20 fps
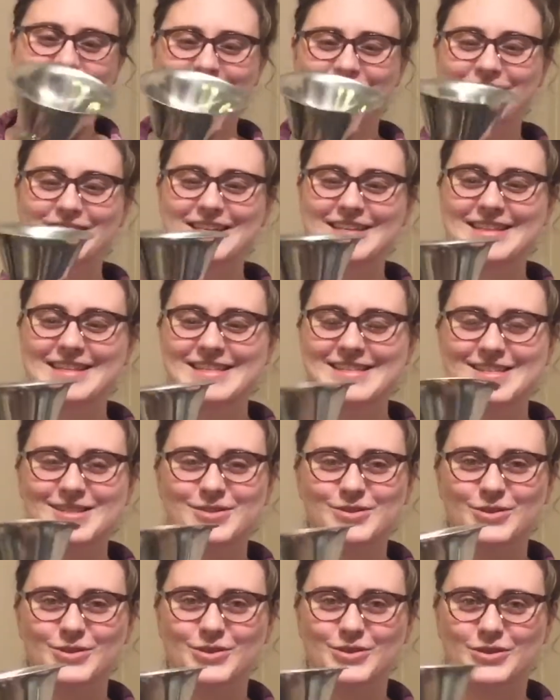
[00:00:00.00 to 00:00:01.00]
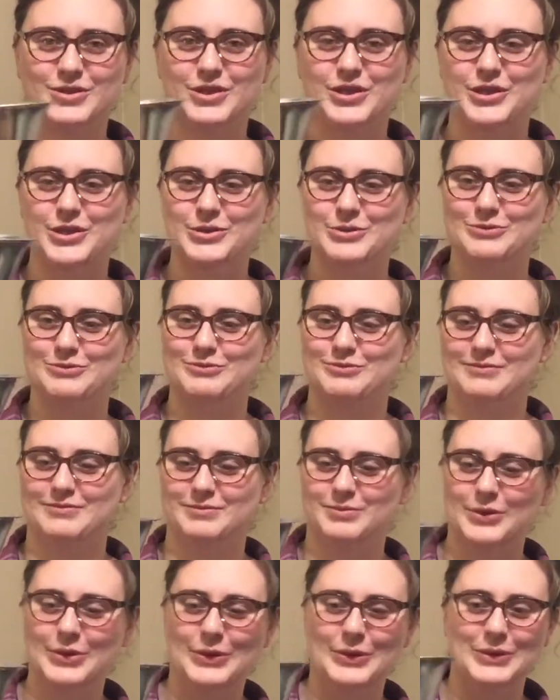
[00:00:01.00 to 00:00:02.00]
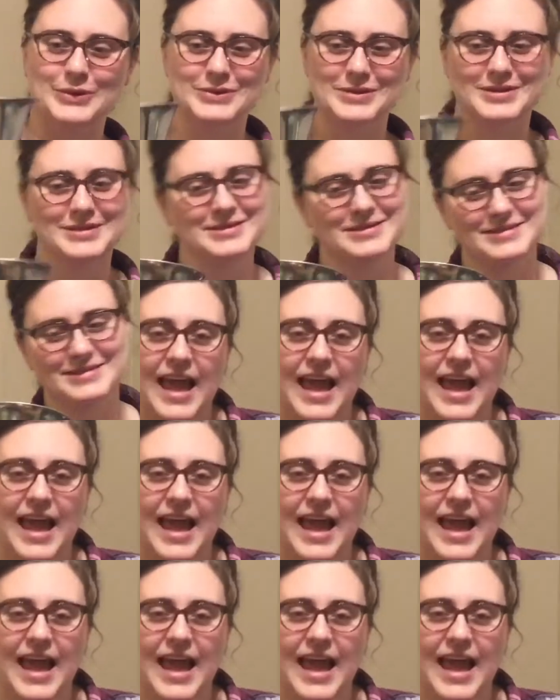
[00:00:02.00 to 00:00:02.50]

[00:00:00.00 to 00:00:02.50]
Look at this little cute bowl.